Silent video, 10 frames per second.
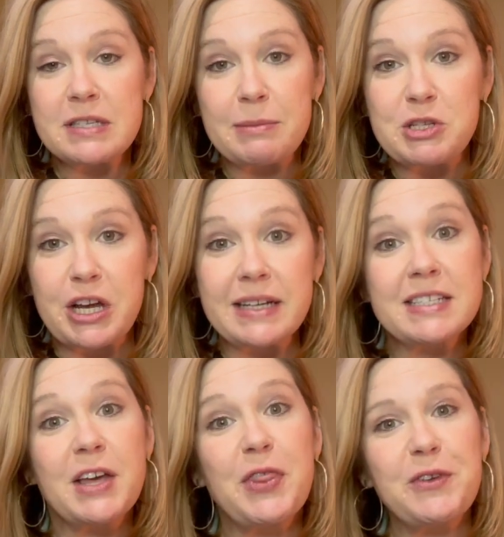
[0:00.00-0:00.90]

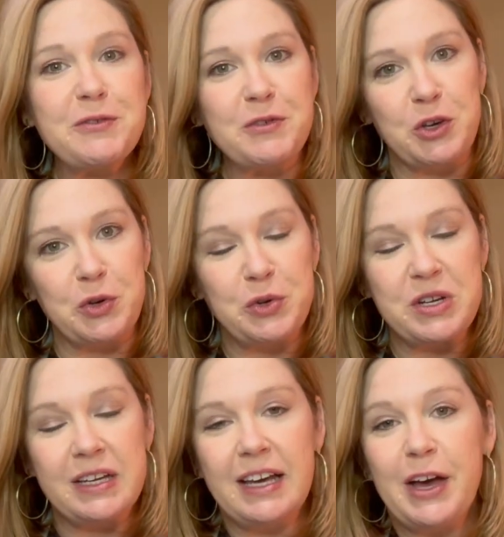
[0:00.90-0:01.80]
subject, the
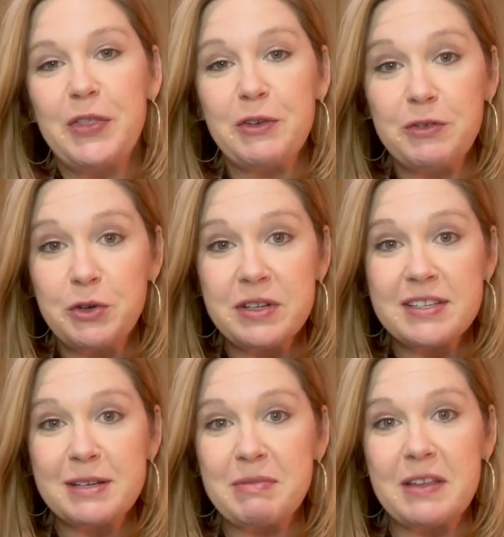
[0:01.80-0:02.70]
food. The food is
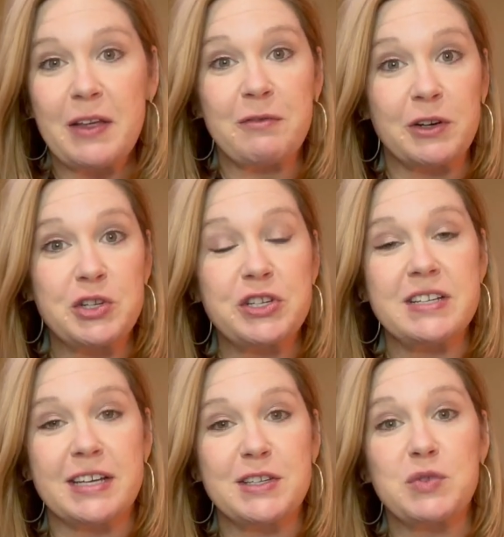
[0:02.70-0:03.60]
something that Virgin
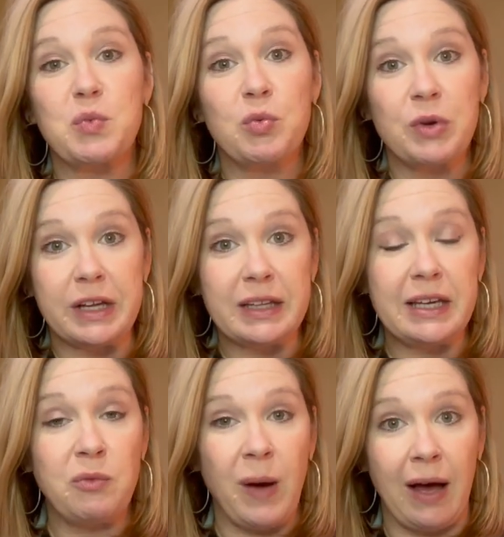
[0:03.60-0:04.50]
does
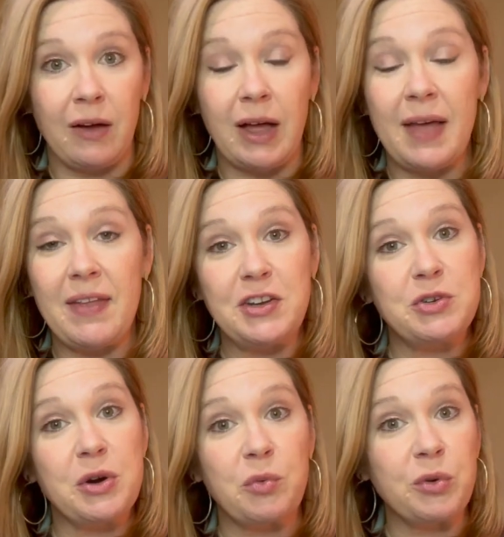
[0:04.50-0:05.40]
really well, and they
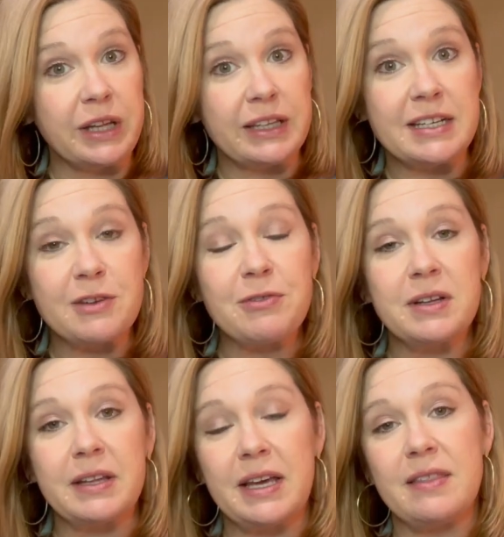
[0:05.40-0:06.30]
do it really
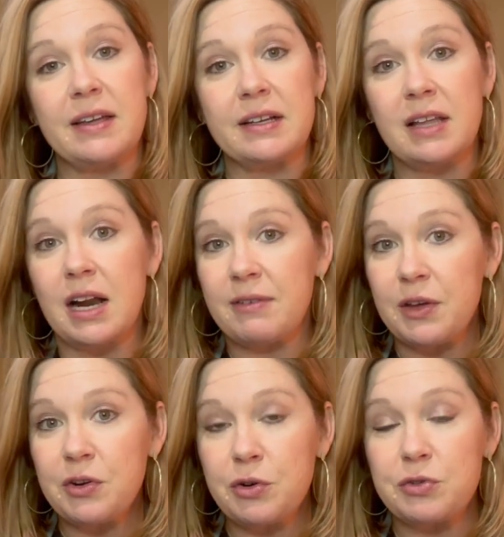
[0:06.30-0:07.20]
differently than a lot of
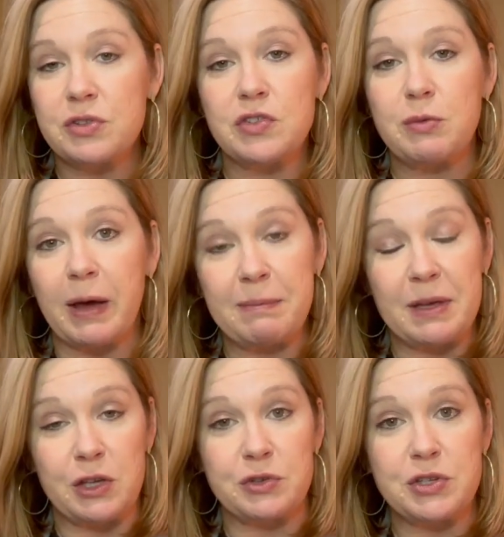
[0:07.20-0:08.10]
other cruises you might be
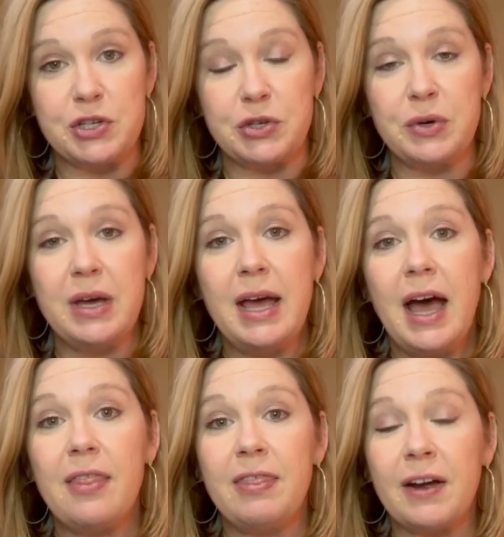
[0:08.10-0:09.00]
used to.
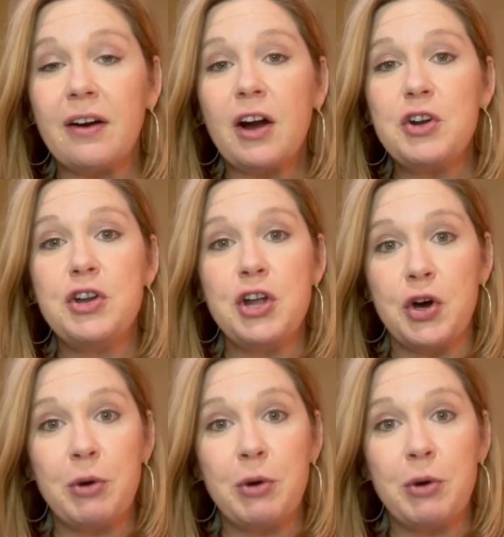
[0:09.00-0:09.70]
There are no